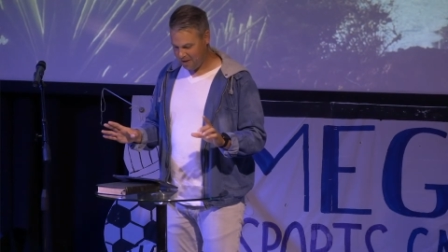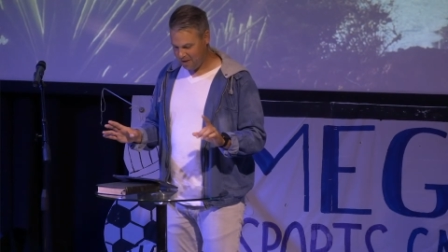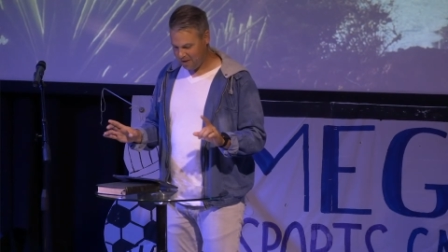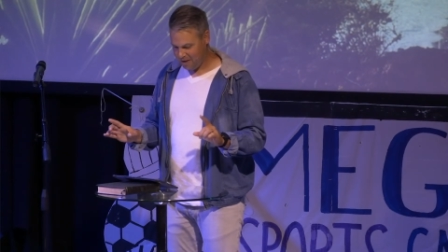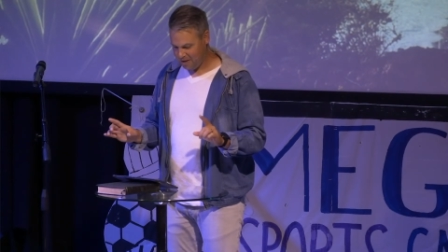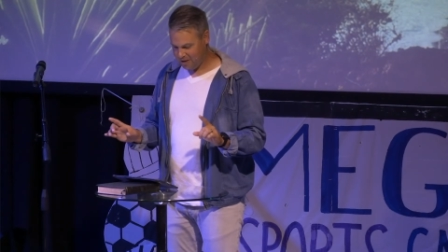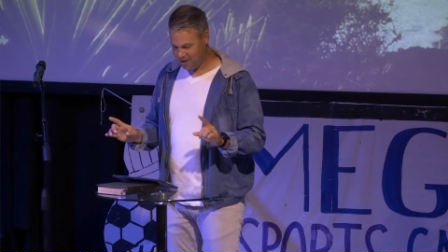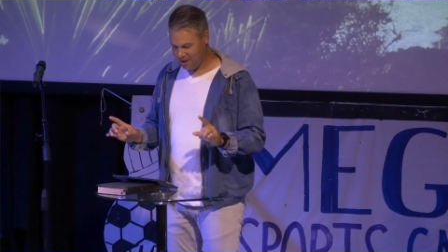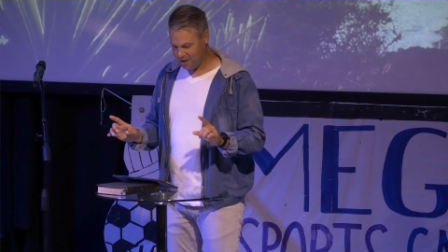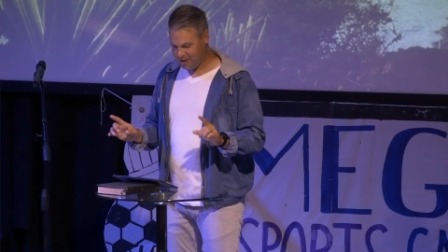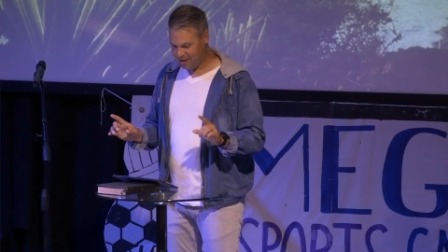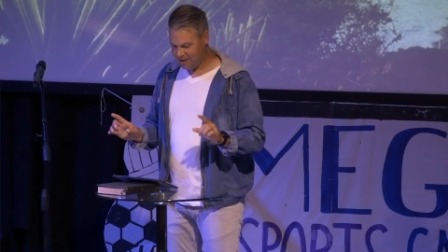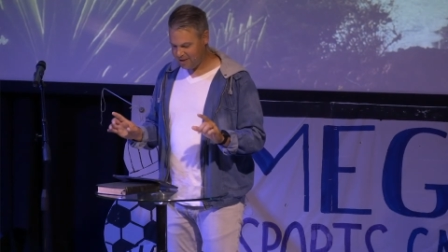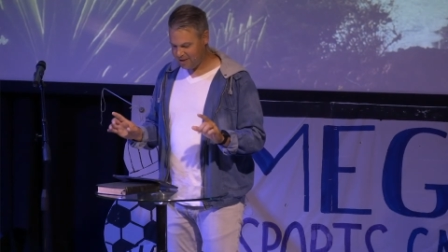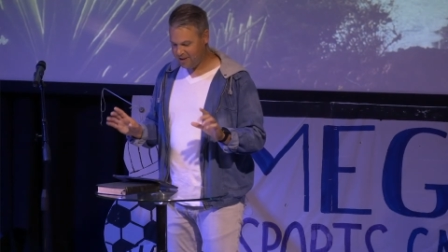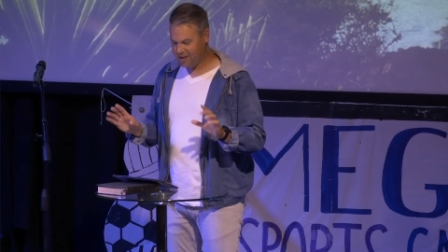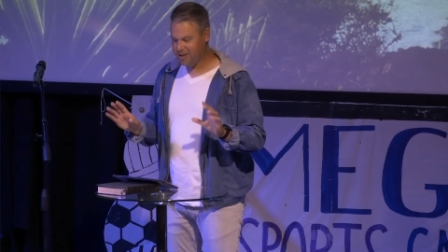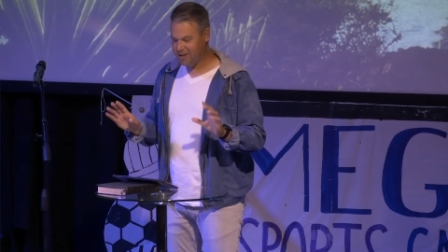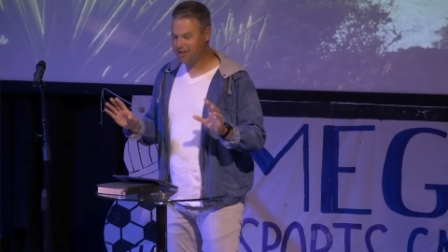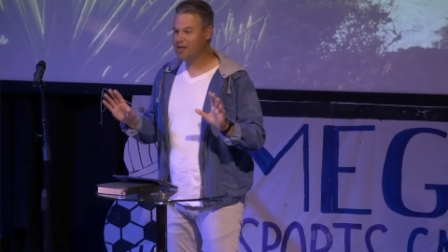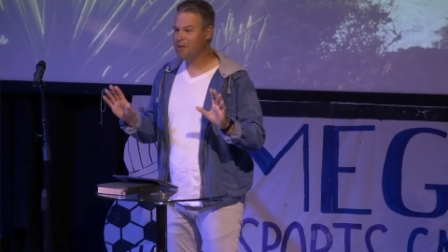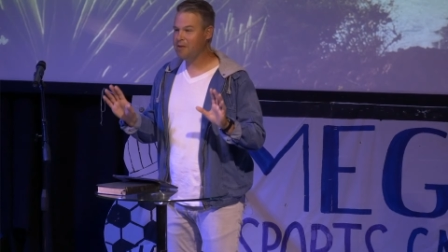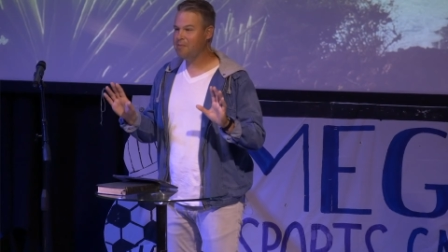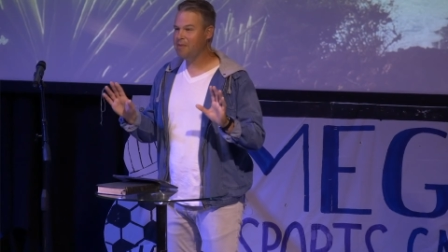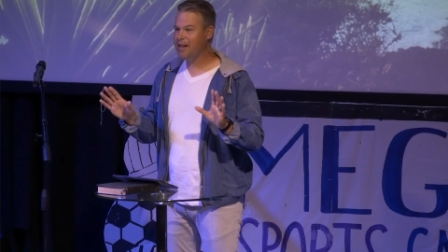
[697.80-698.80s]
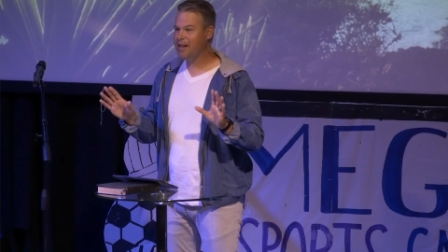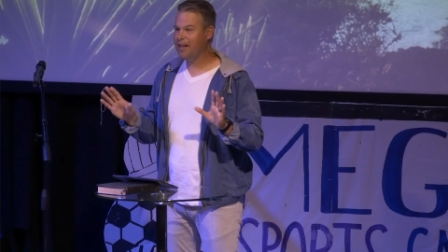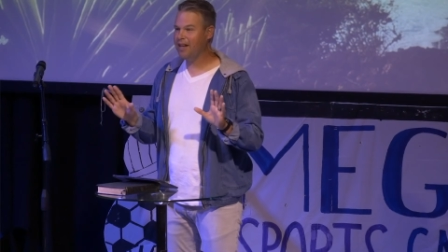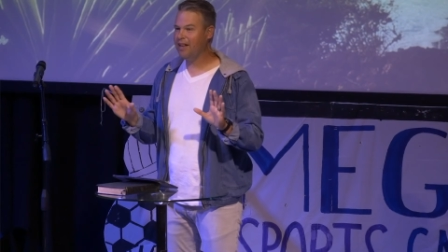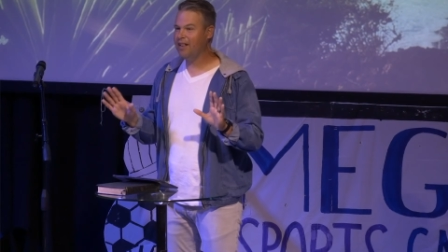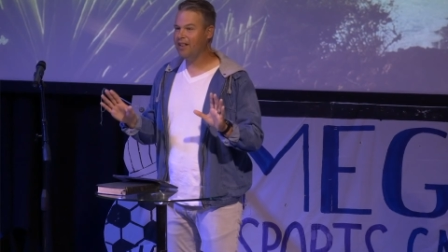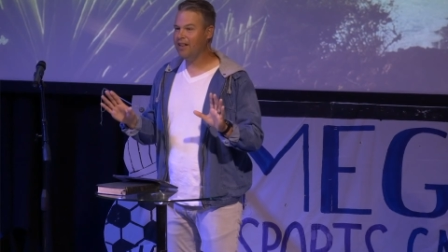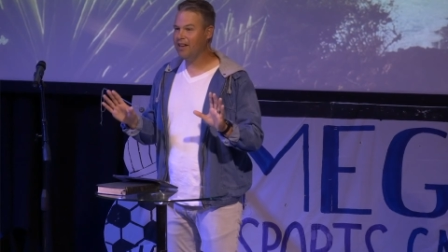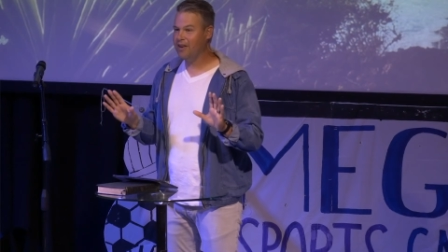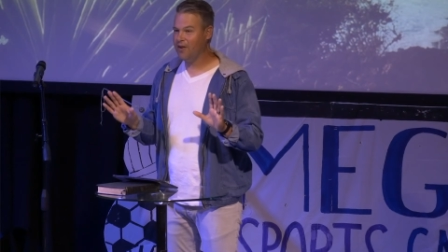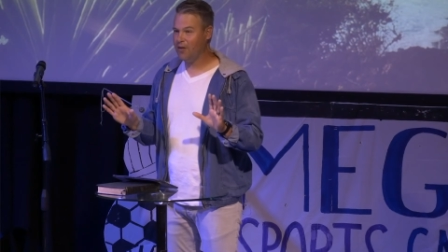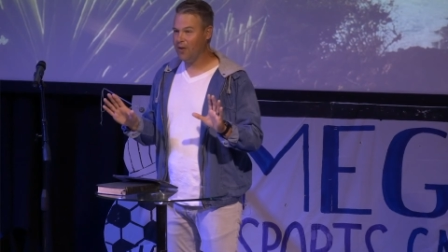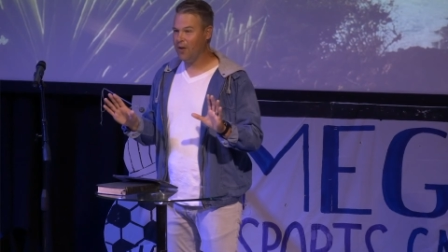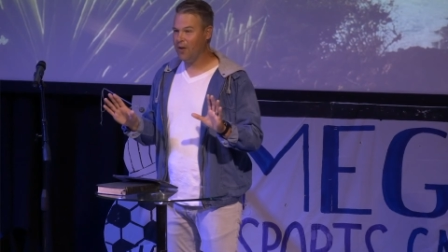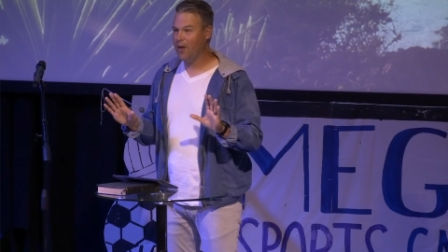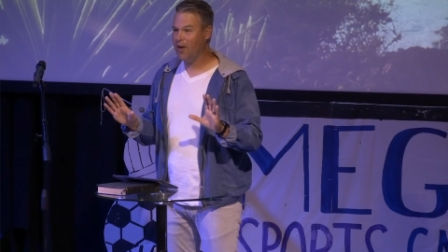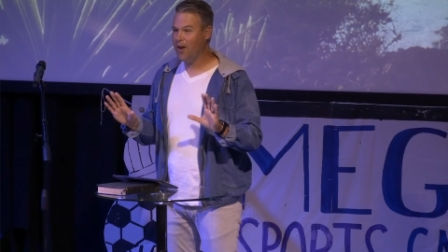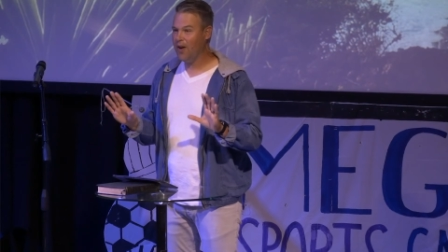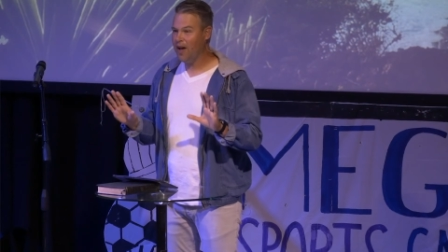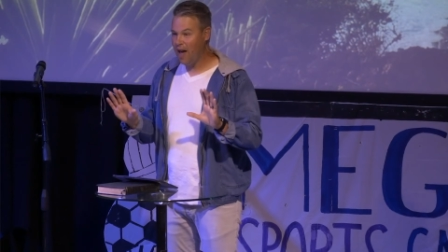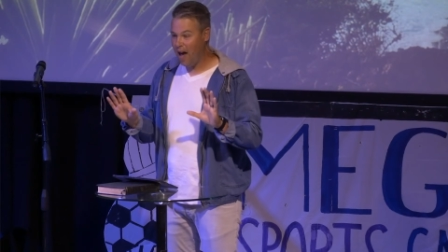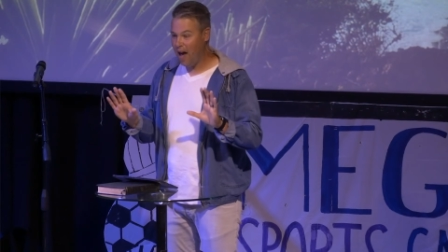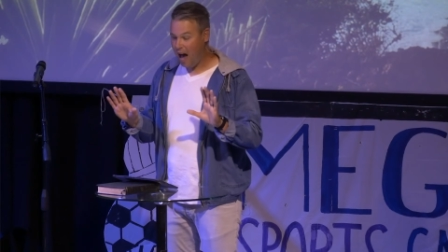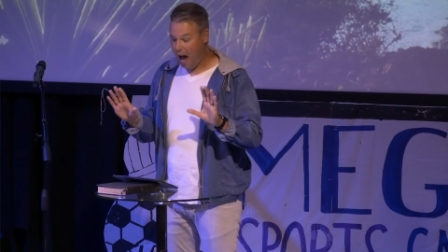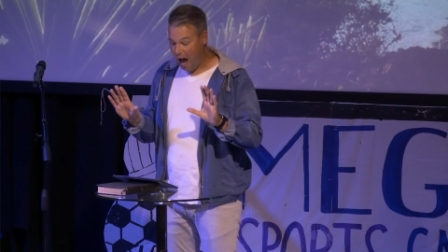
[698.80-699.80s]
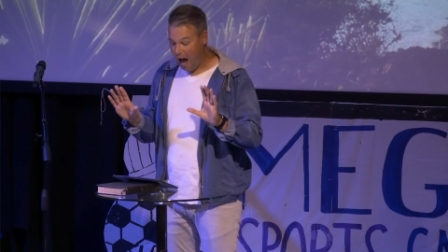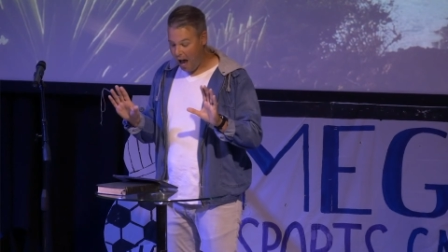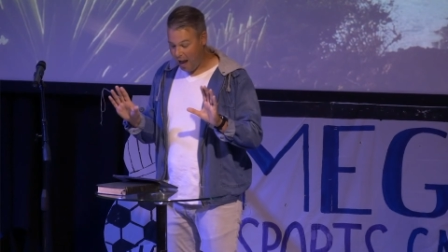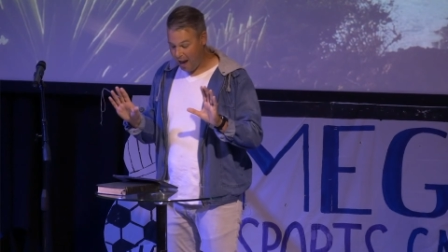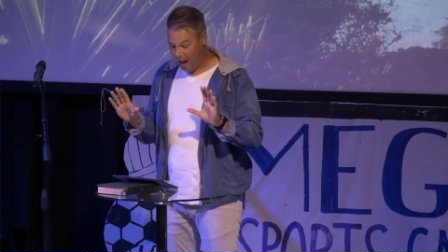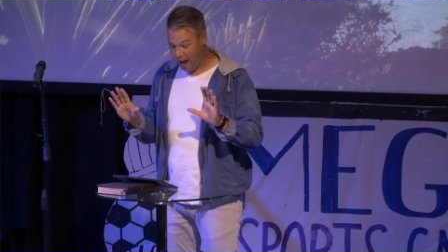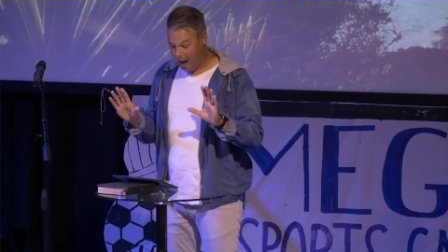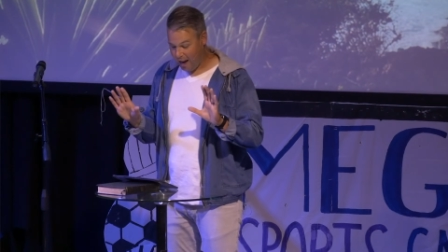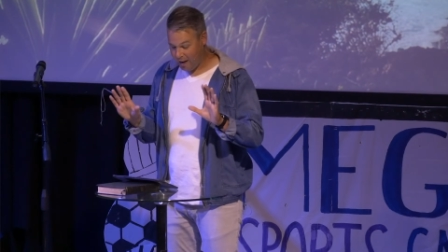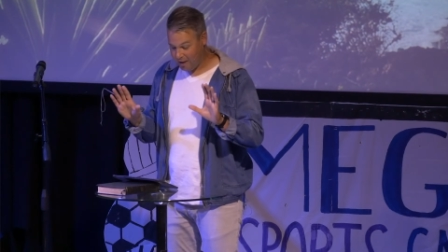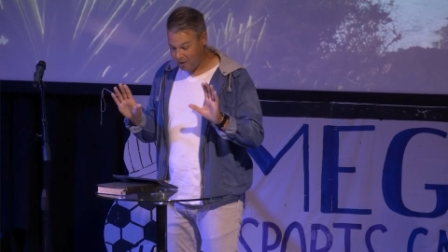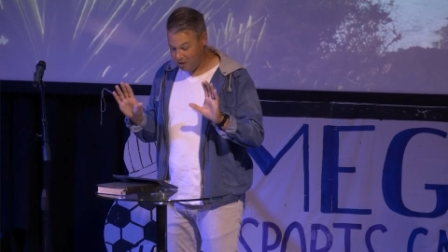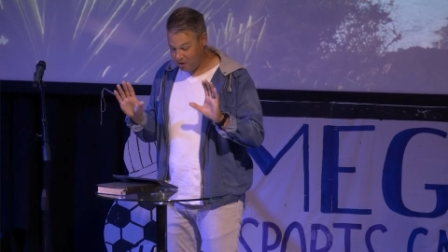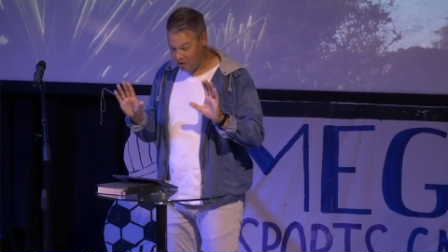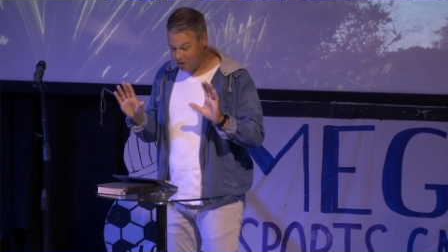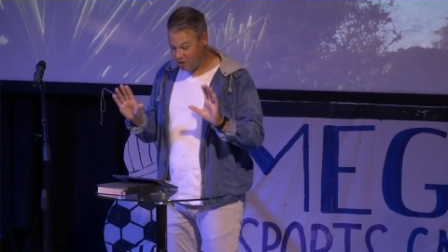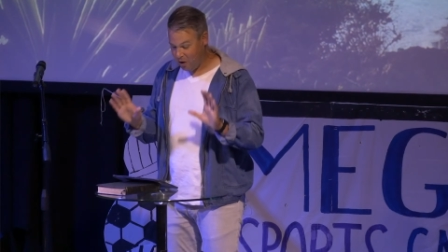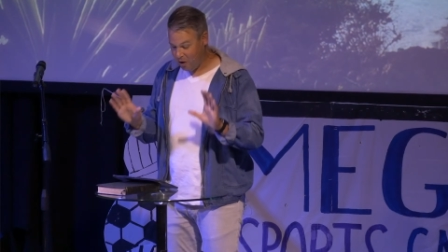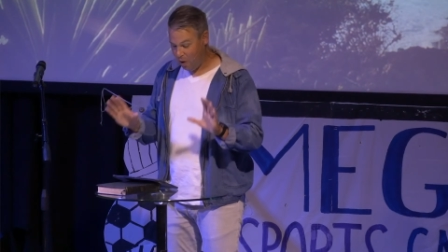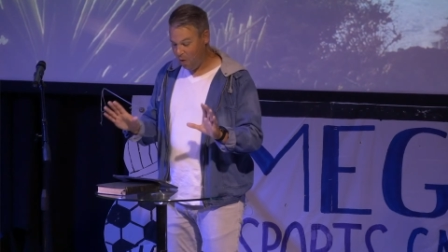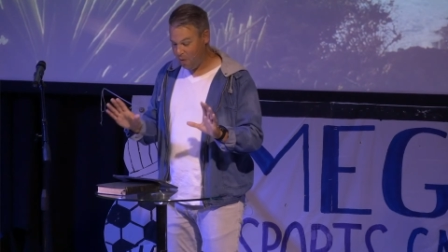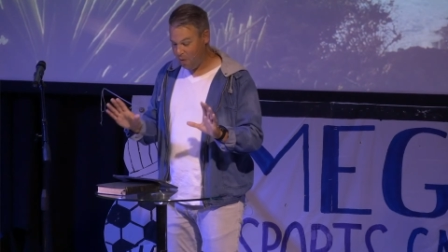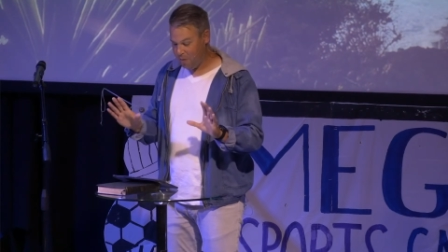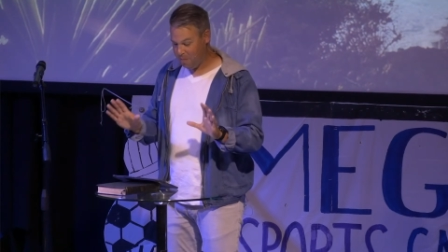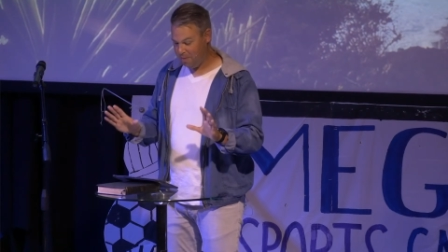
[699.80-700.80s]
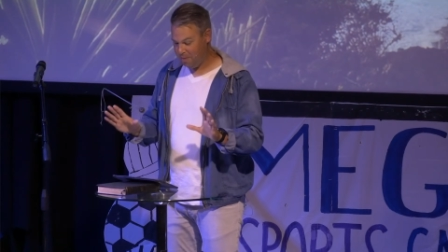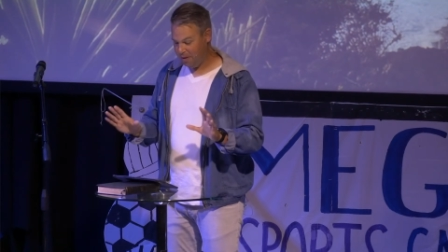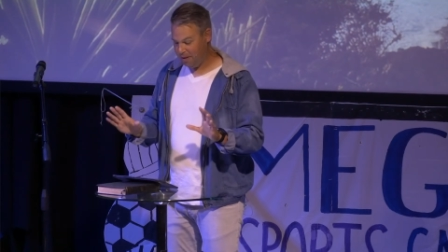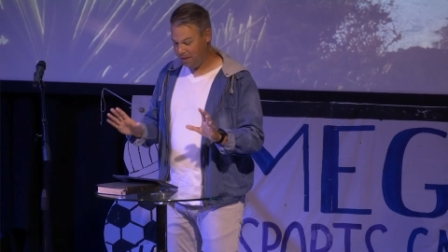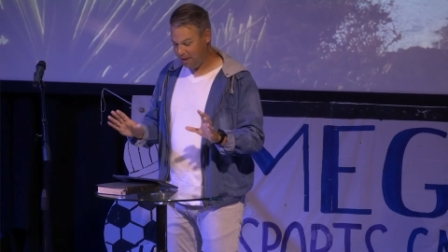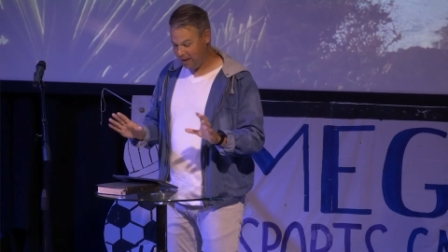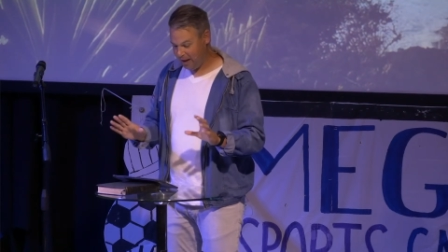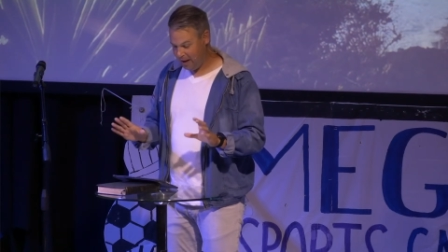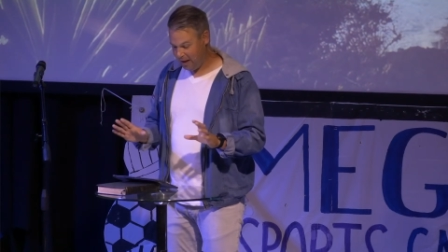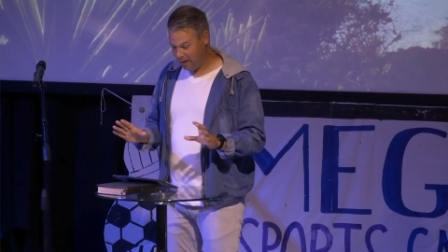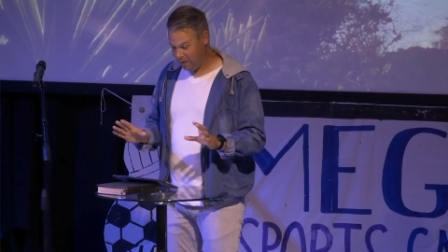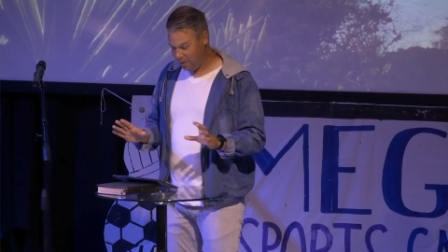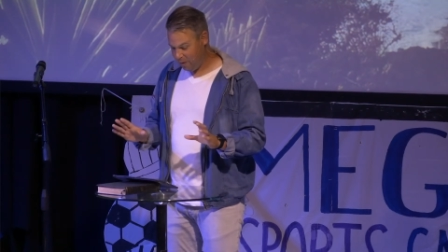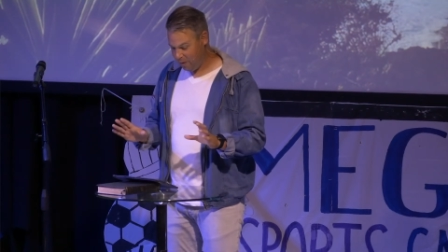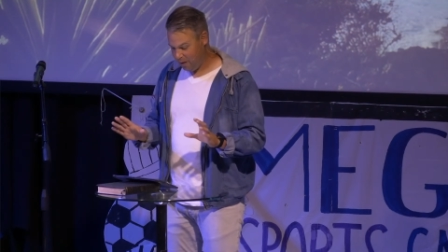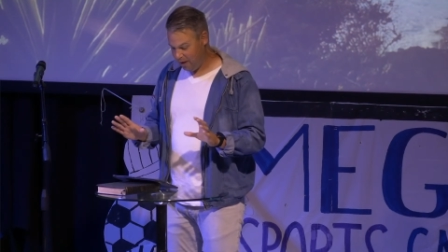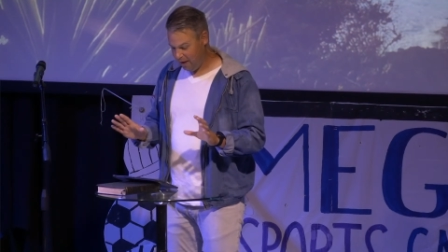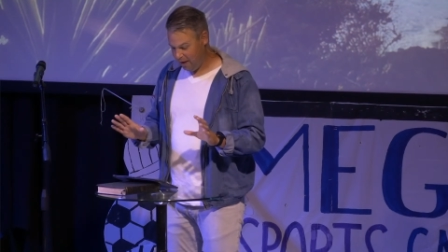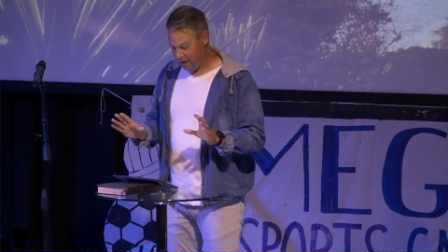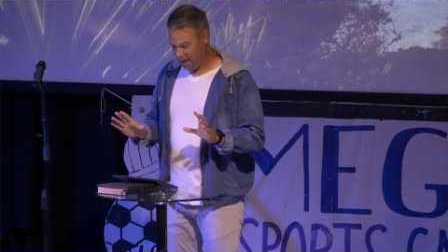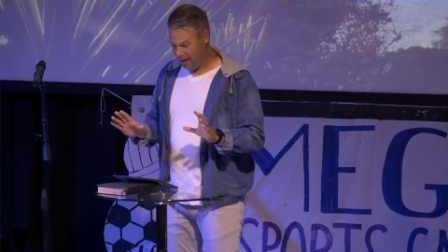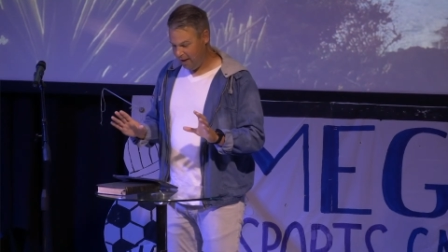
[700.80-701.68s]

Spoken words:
Just to be clear, though, I don't believe